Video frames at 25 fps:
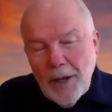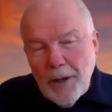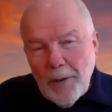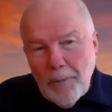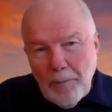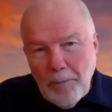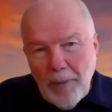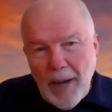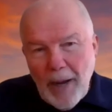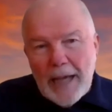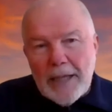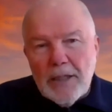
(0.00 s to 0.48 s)

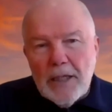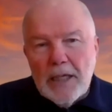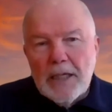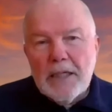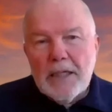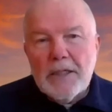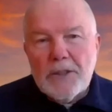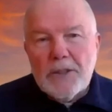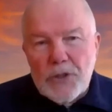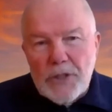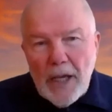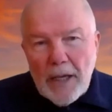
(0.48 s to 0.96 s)
by the
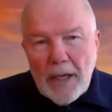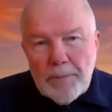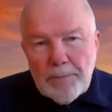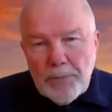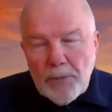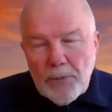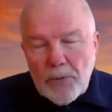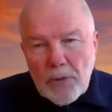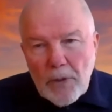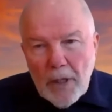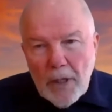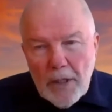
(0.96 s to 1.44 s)

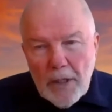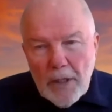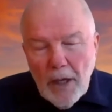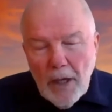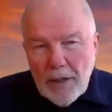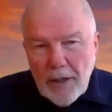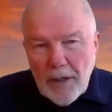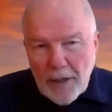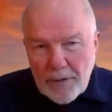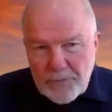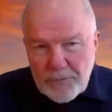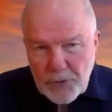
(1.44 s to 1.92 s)
example
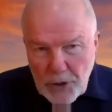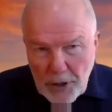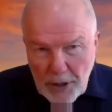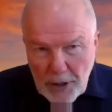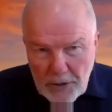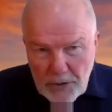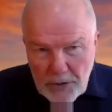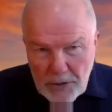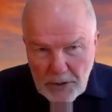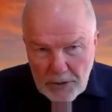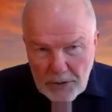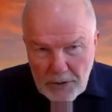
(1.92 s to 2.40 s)
of
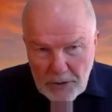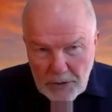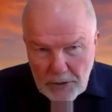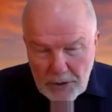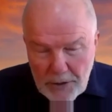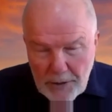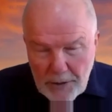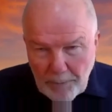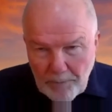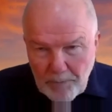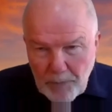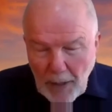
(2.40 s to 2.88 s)

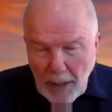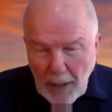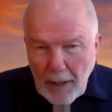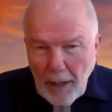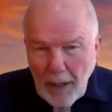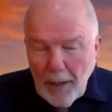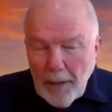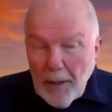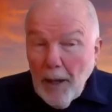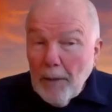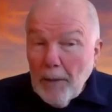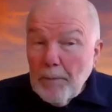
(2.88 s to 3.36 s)
Jesus.
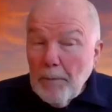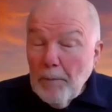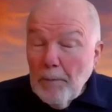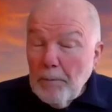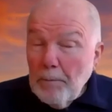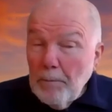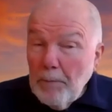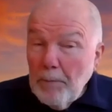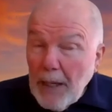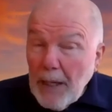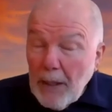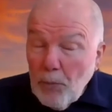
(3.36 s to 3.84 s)

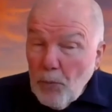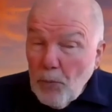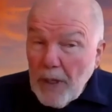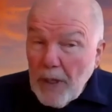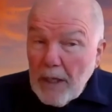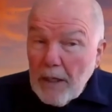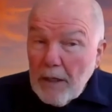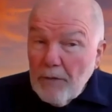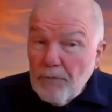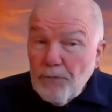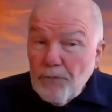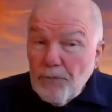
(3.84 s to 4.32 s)
But we
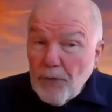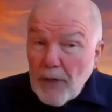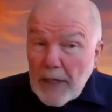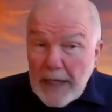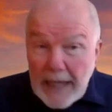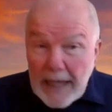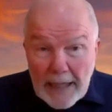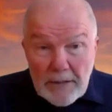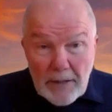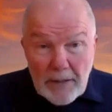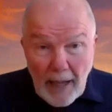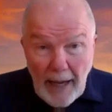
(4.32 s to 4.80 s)
can
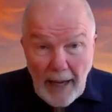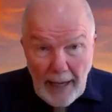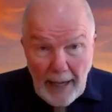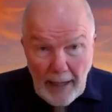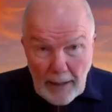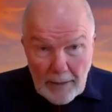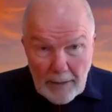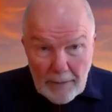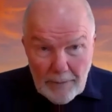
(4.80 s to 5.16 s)
forget that